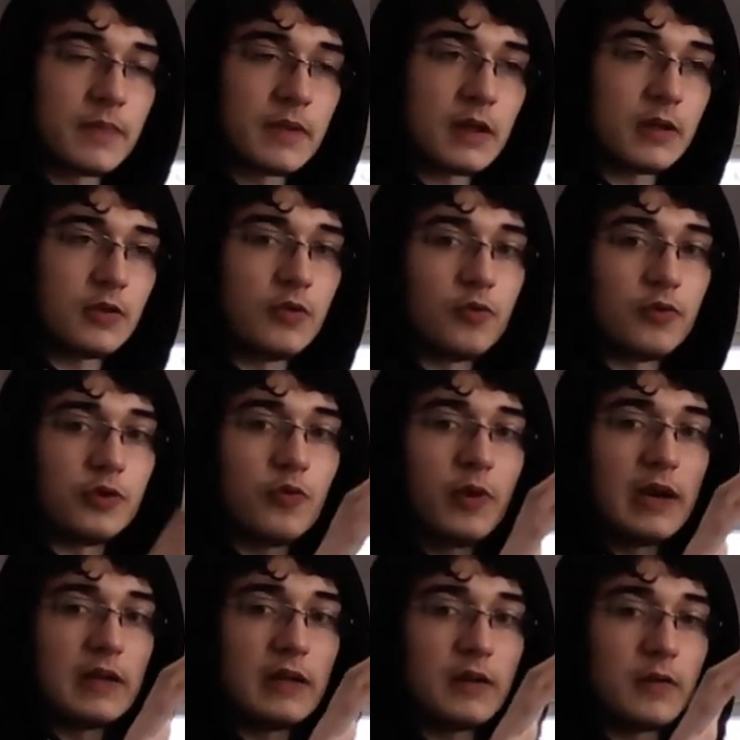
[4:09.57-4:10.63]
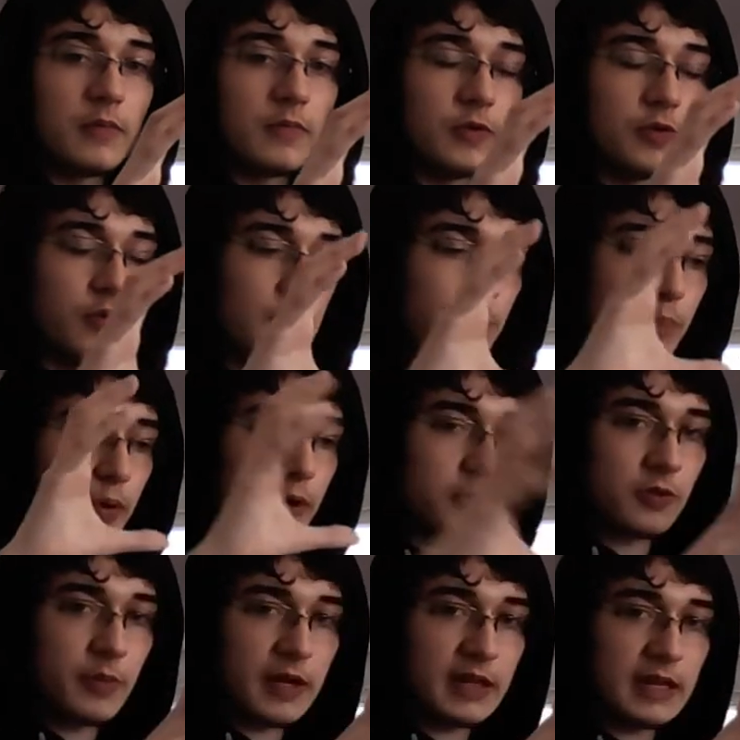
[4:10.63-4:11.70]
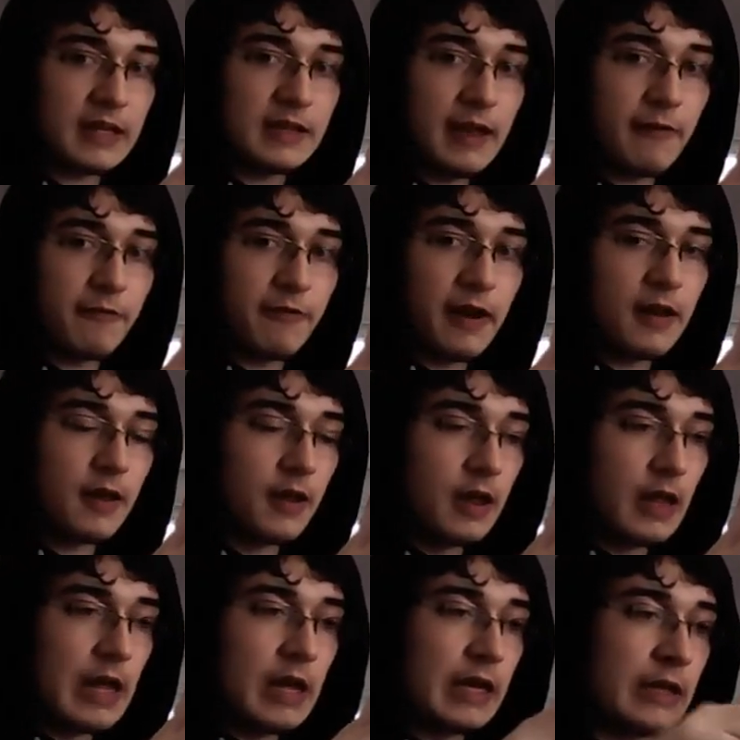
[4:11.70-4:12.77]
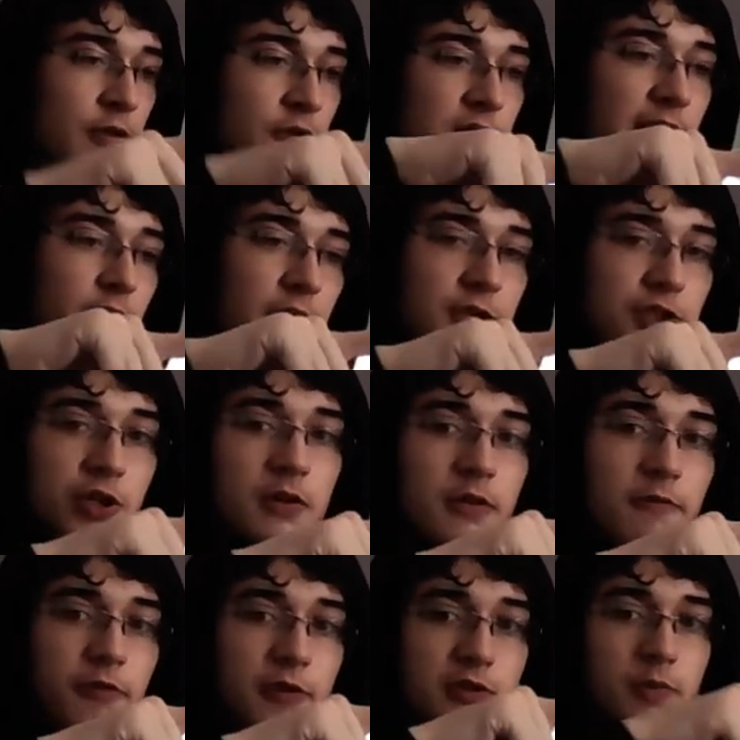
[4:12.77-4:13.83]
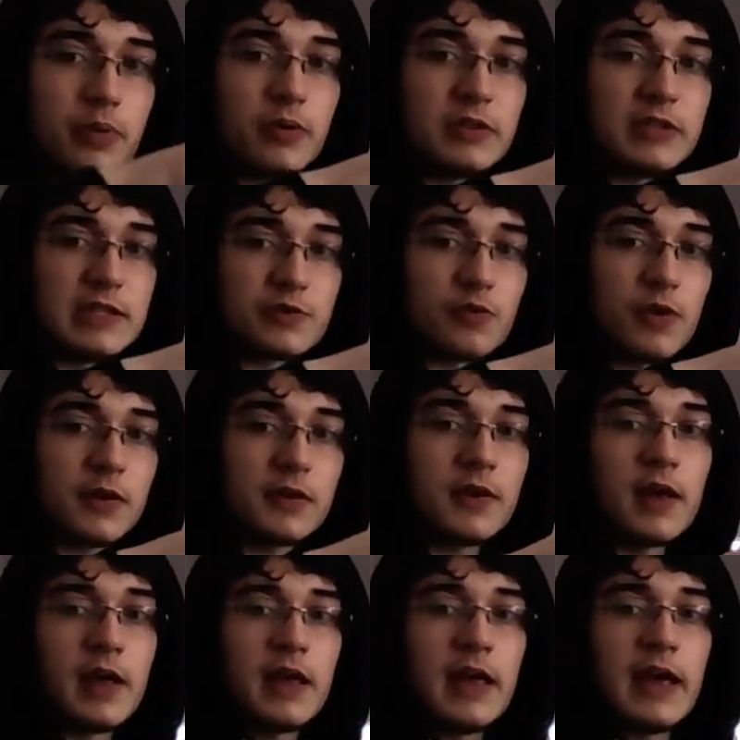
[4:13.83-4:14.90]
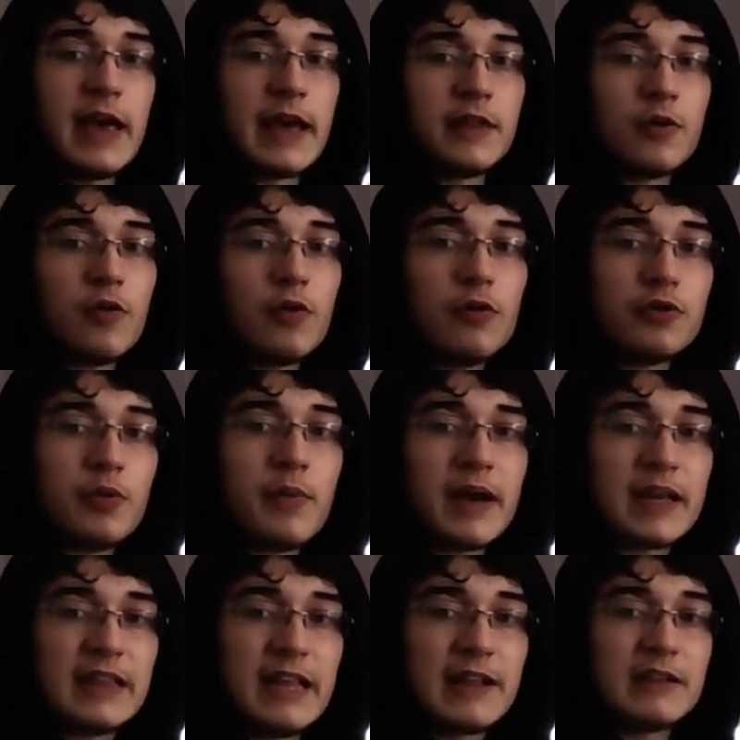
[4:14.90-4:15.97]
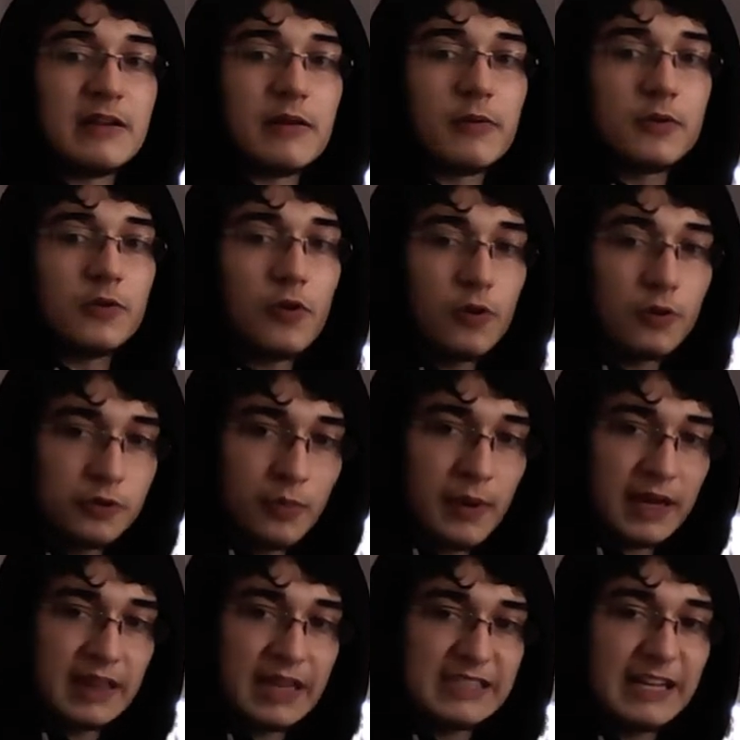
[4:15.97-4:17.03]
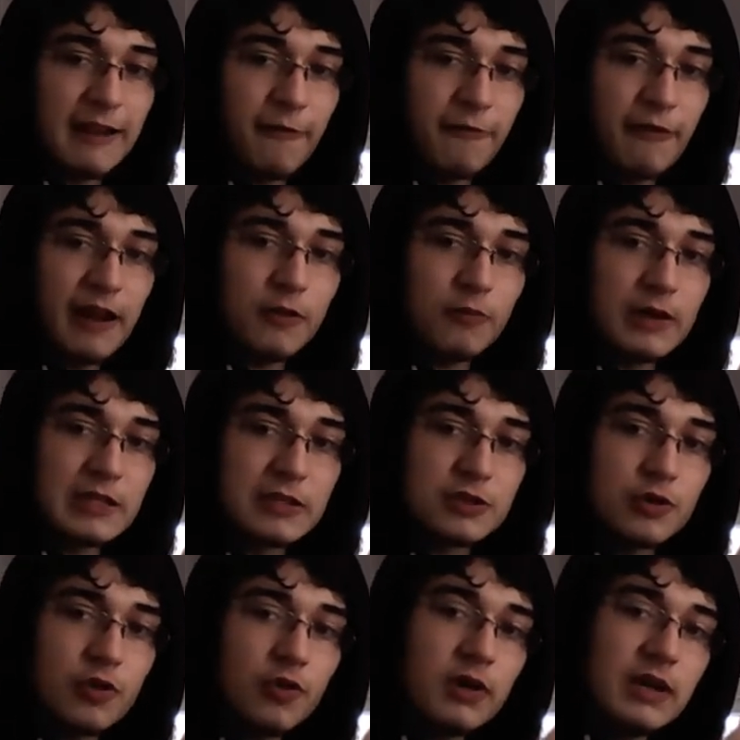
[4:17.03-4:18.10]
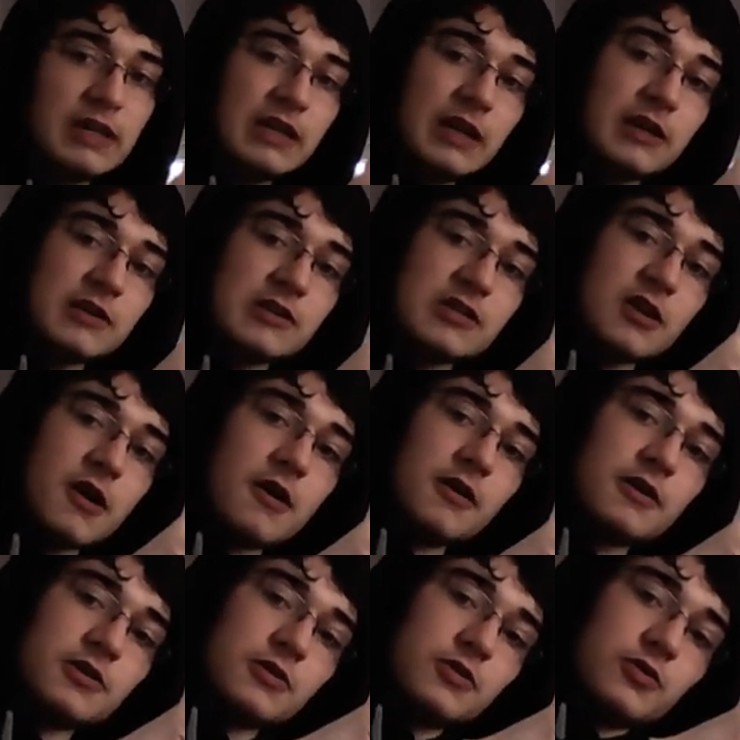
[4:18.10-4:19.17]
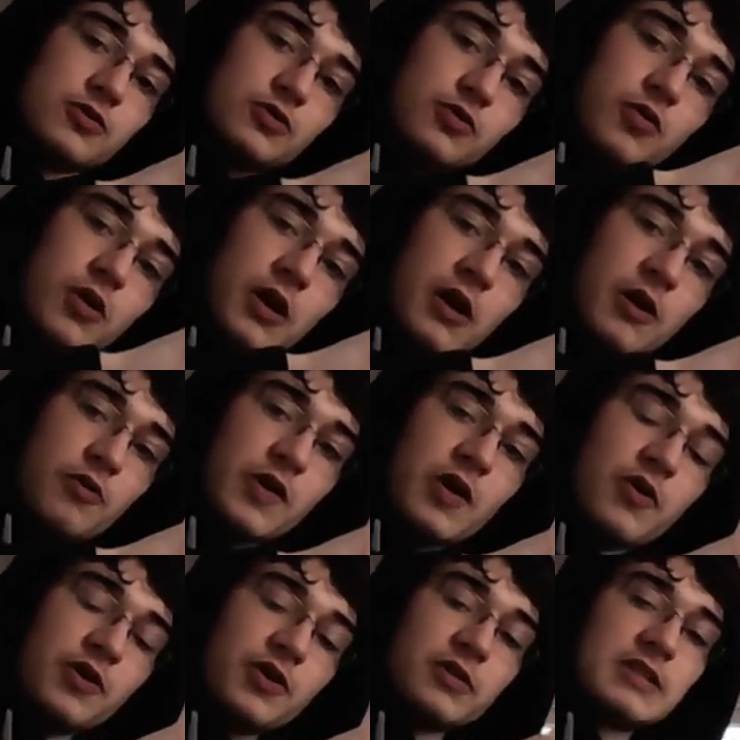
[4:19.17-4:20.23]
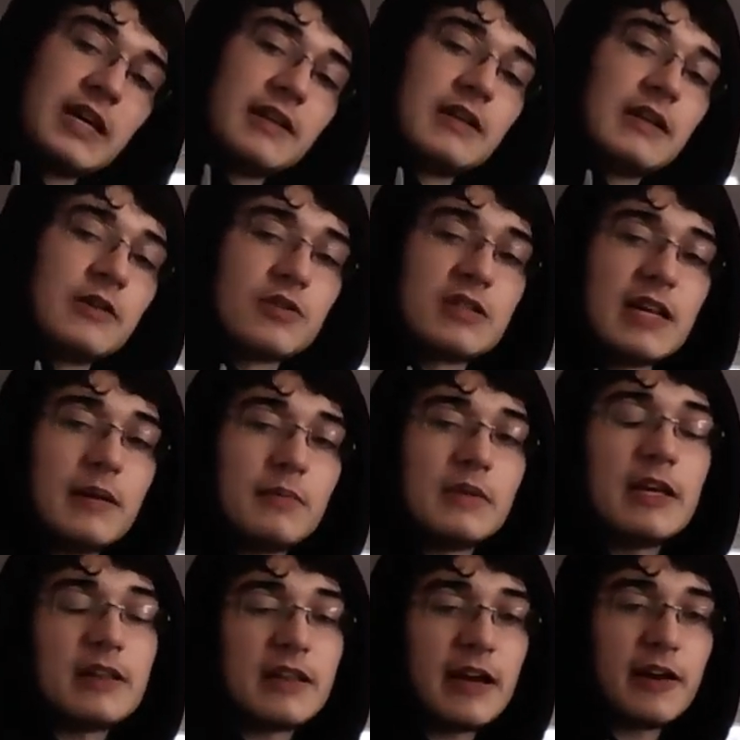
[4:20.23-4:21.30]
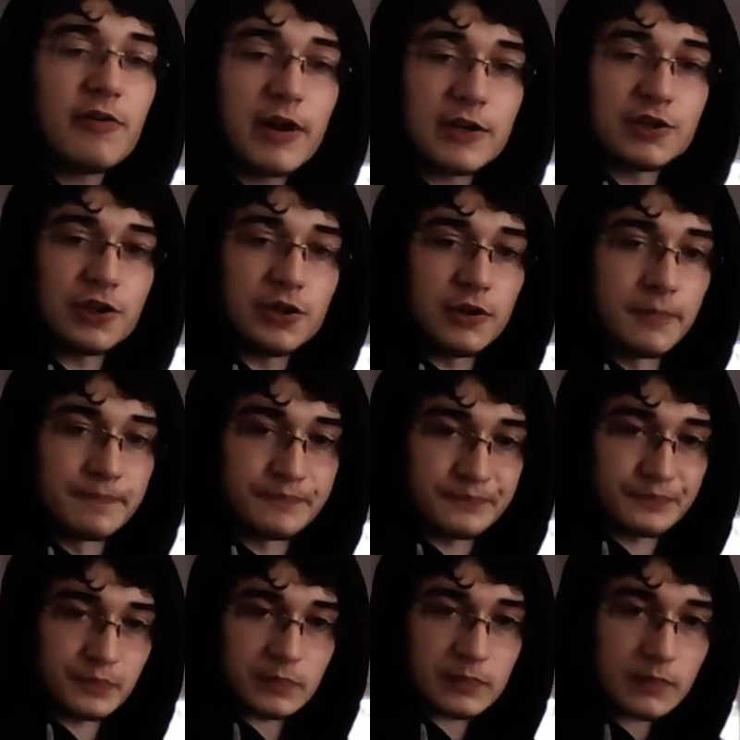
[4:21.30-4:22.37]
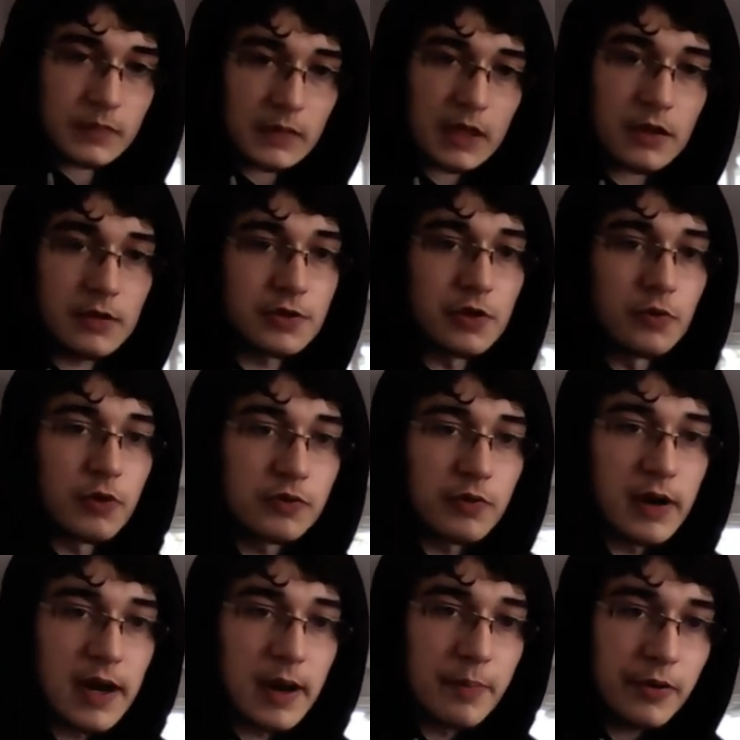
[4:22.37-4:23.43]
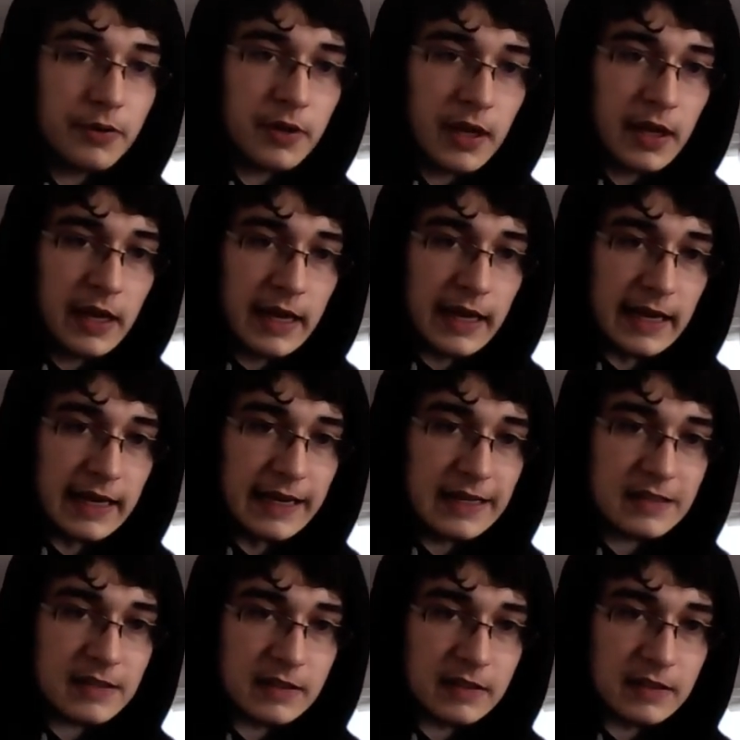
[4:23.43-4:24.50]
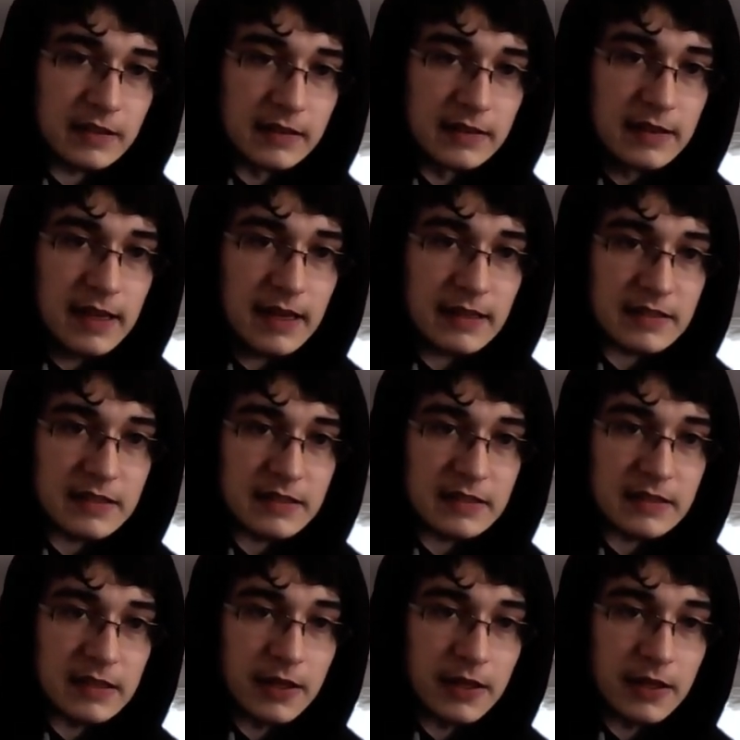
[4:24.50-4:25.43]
You will put a magnetic field in a direction, for example this one, and all the magnetic field will slowly start to reorientate in the same direction. So what will happen is this.